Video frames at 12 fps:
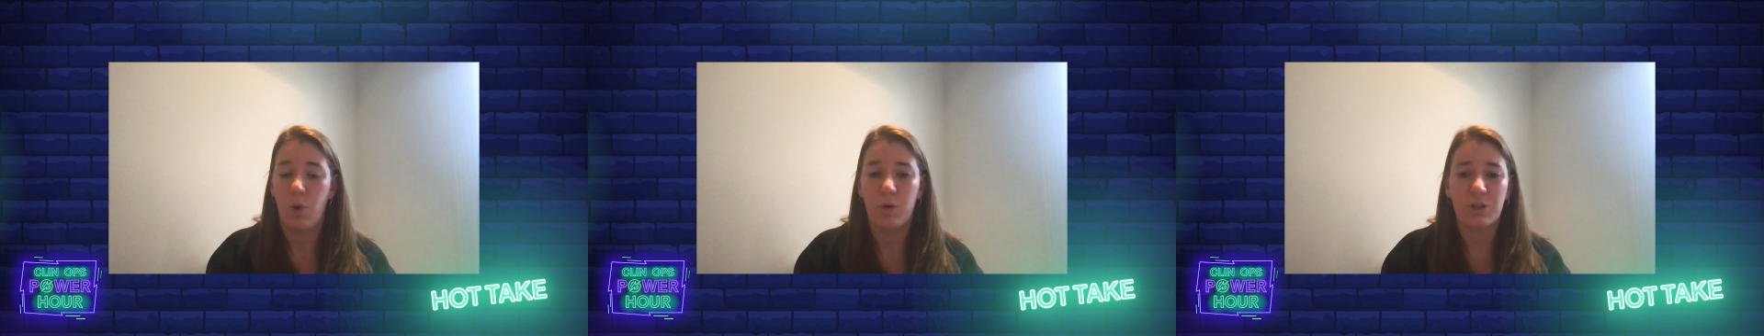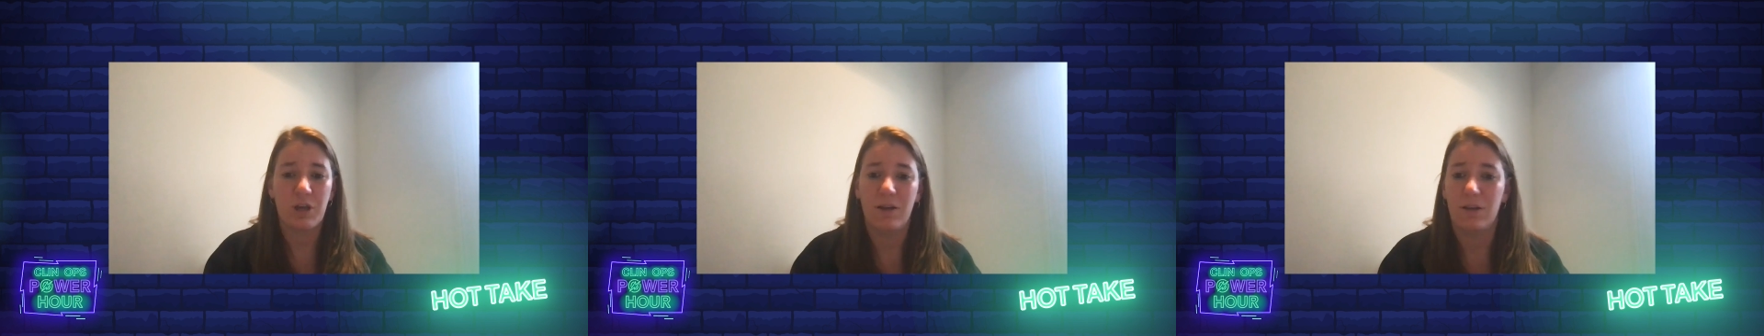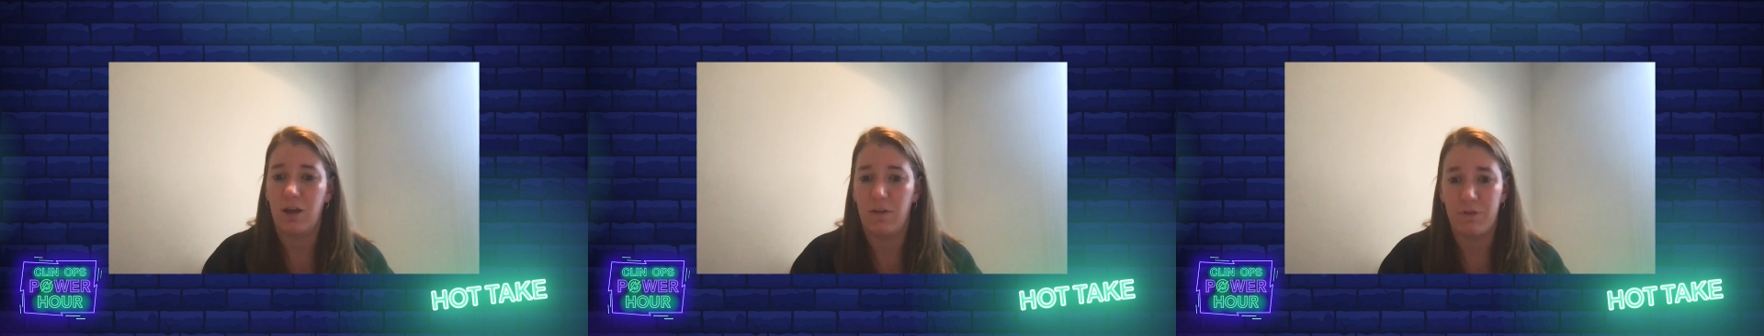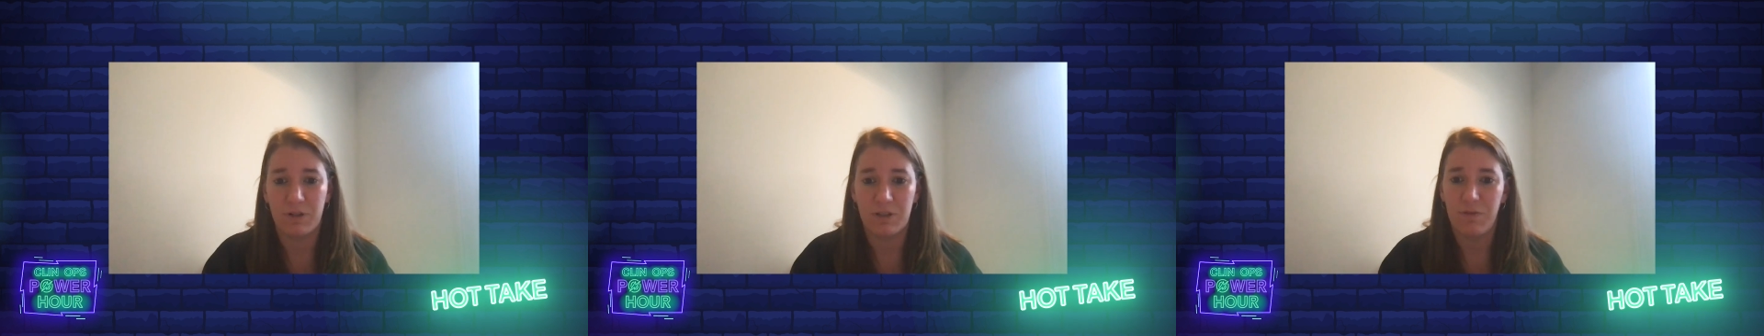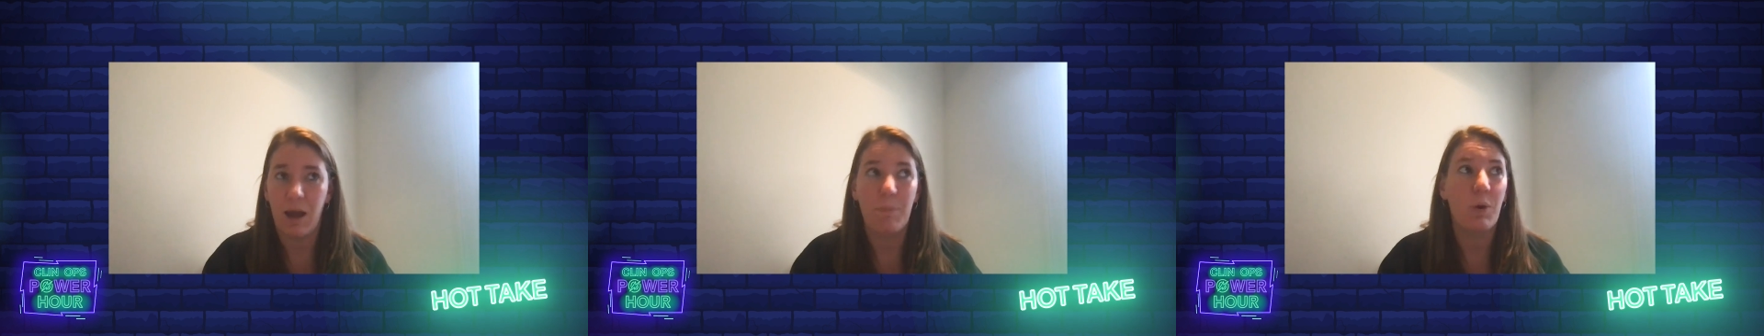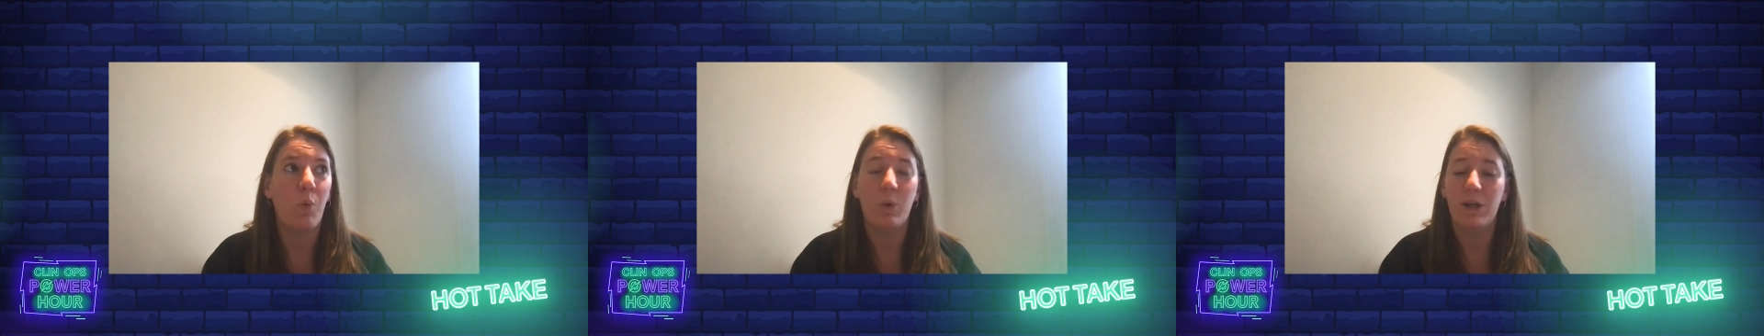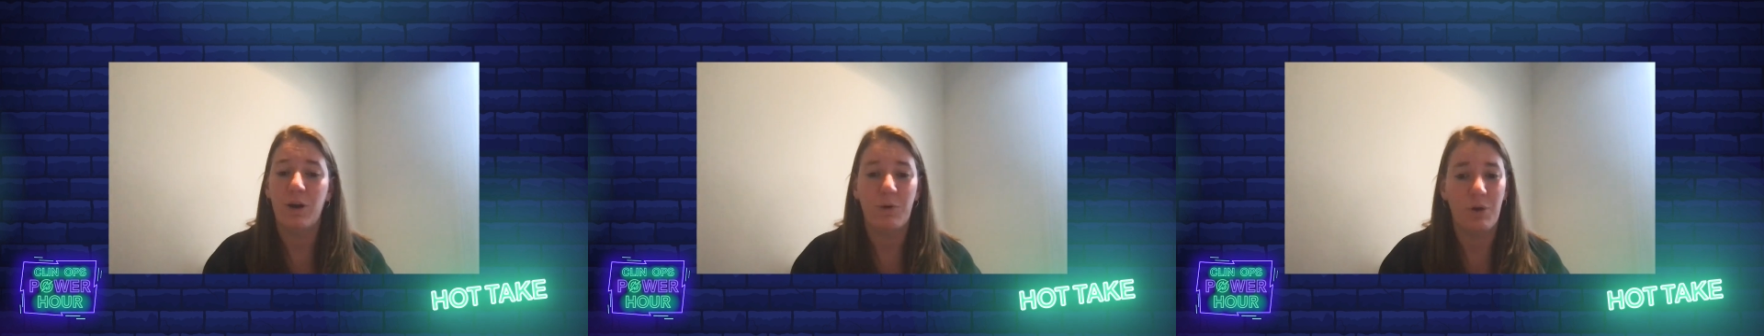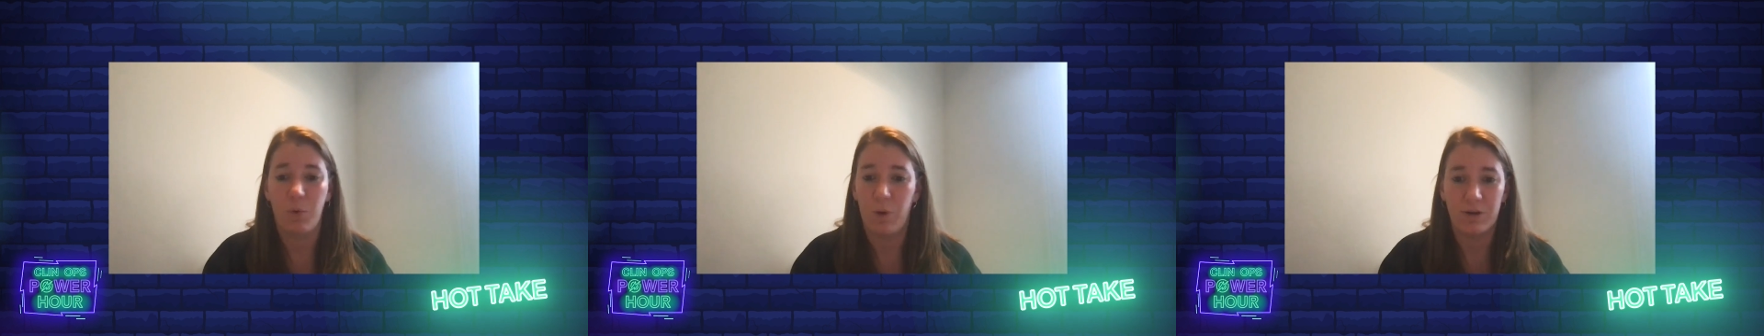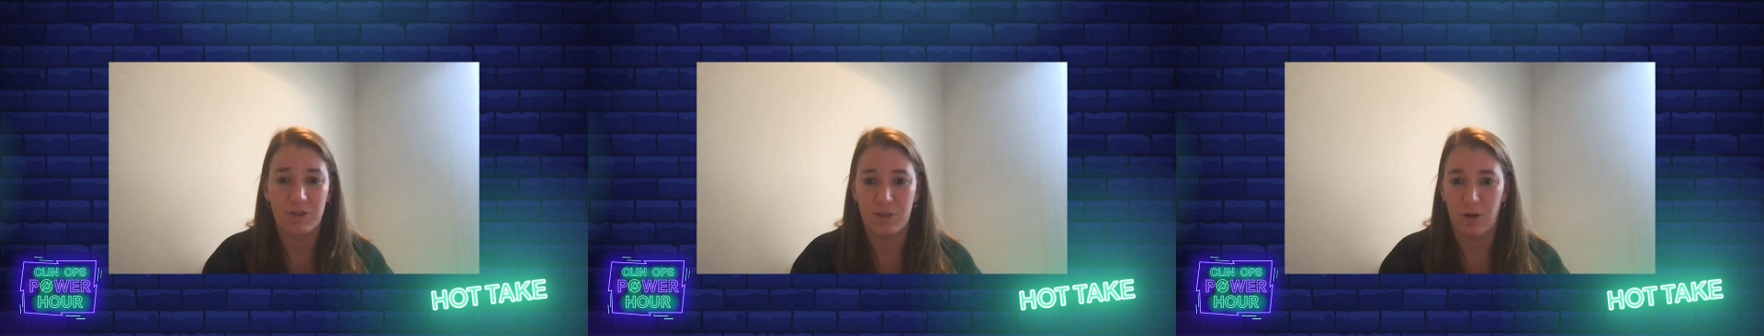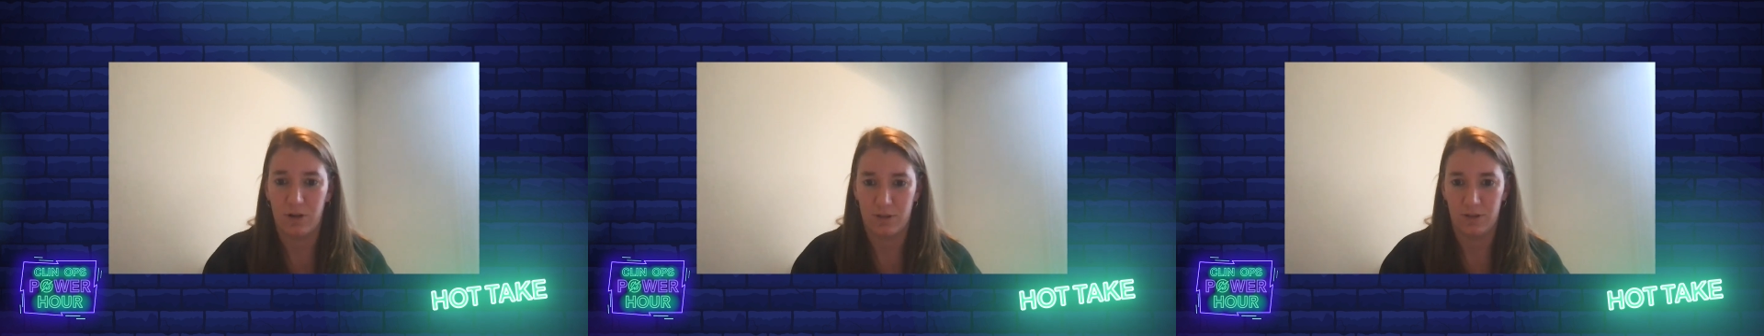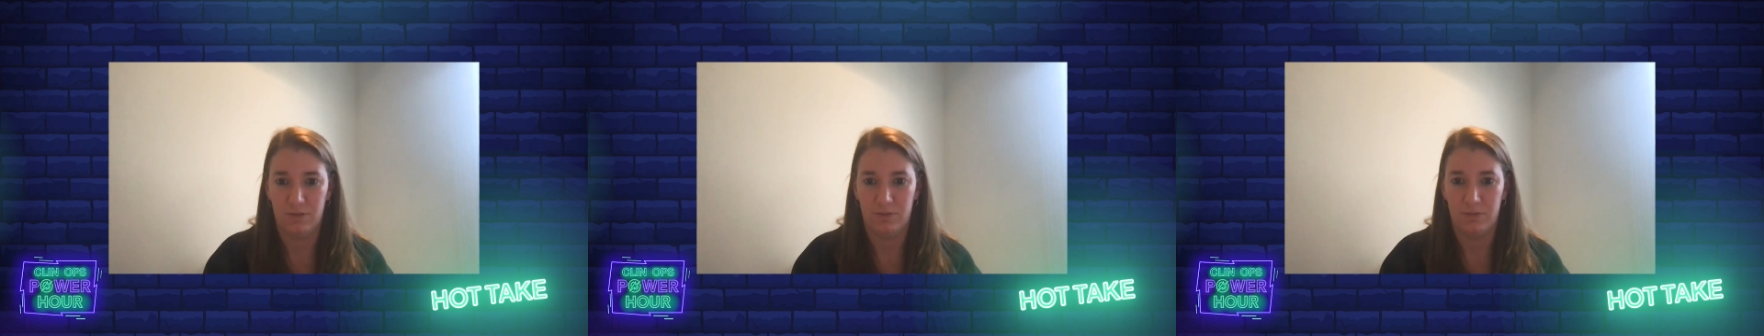we're trying to diversify, but we don't know where to start.